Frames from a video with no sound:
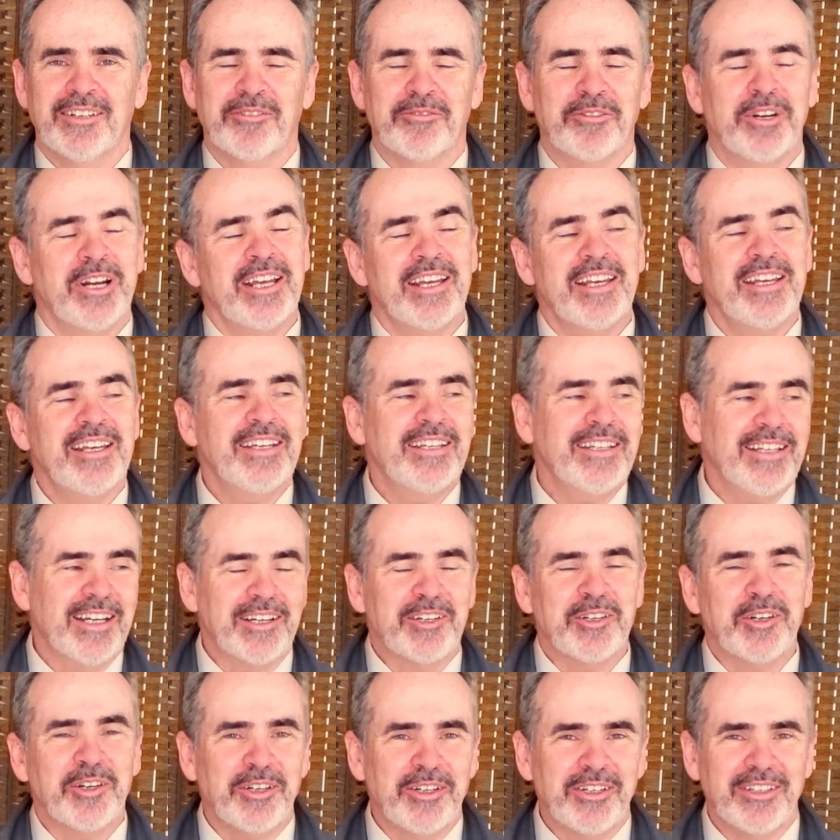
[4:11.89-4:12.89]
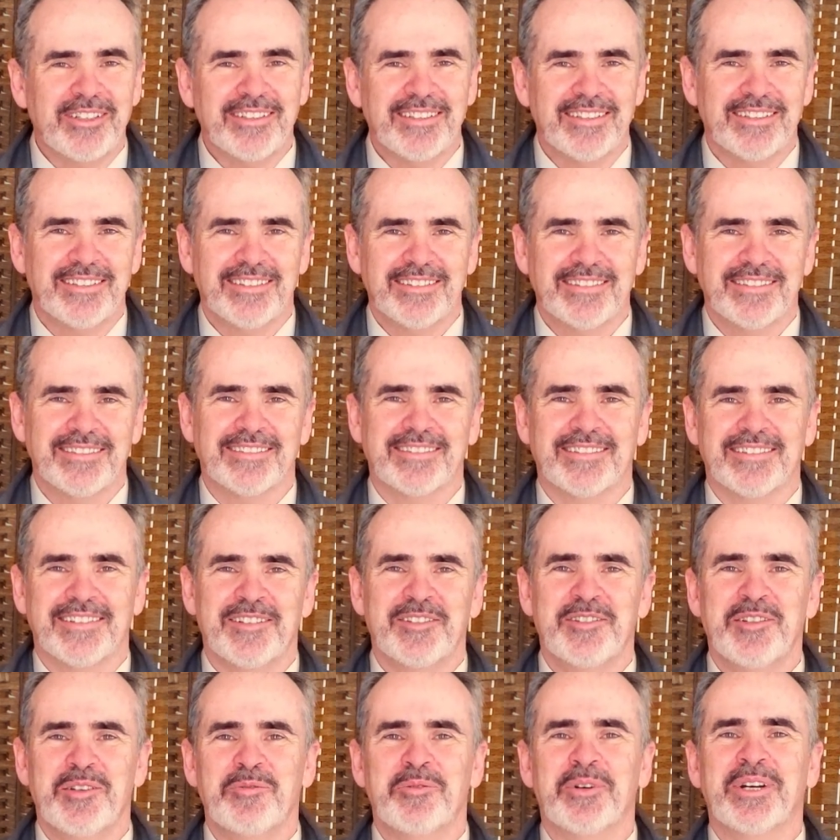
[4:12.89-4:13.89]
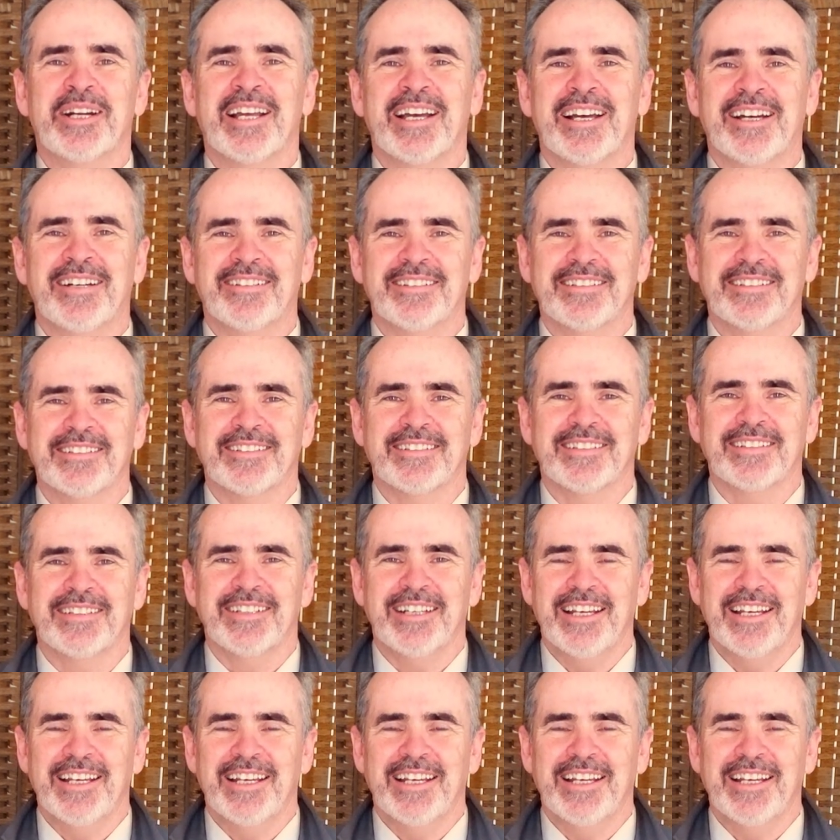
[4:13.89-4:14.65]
"Ray," I called, and she went out.